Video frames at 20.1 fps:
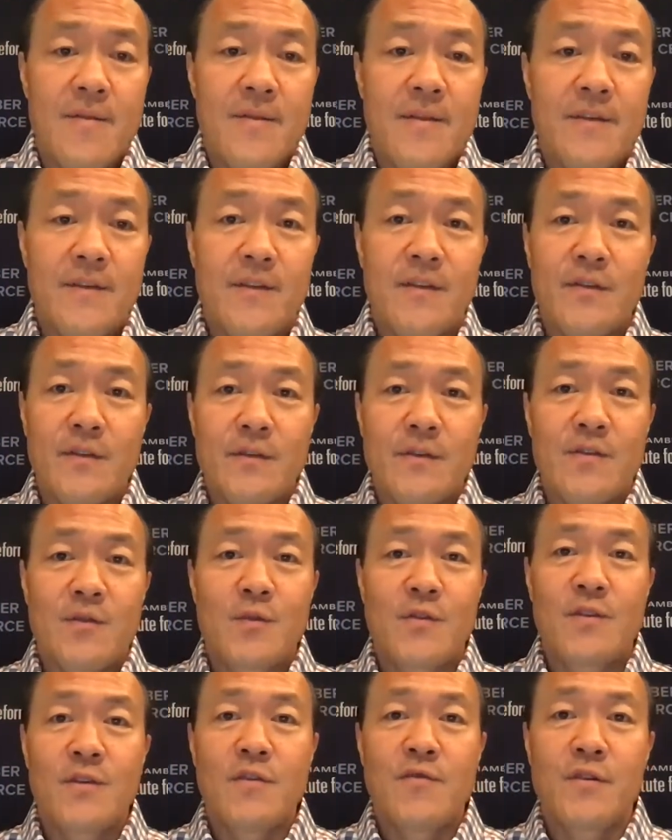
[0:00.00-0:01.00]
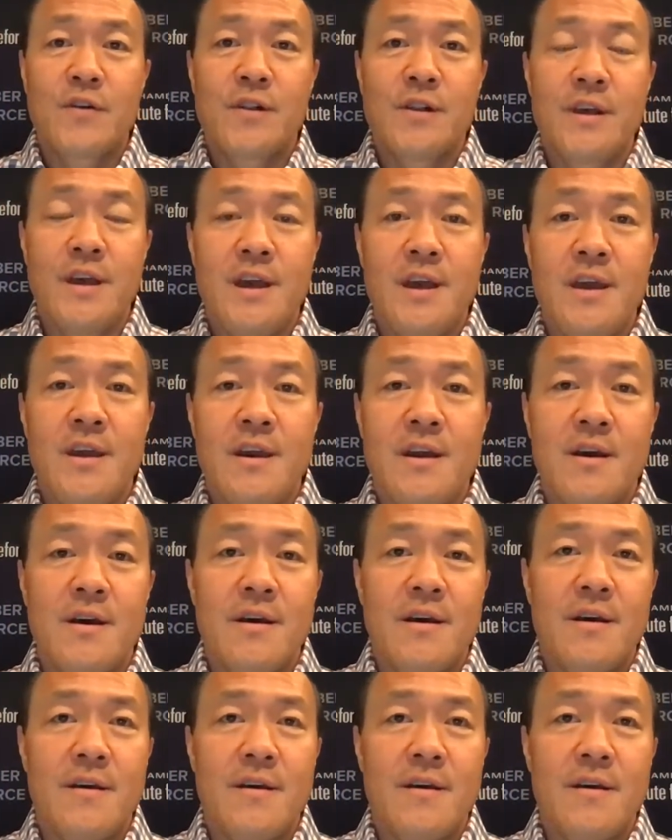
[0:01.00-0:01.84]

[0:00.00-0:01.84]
This is specifically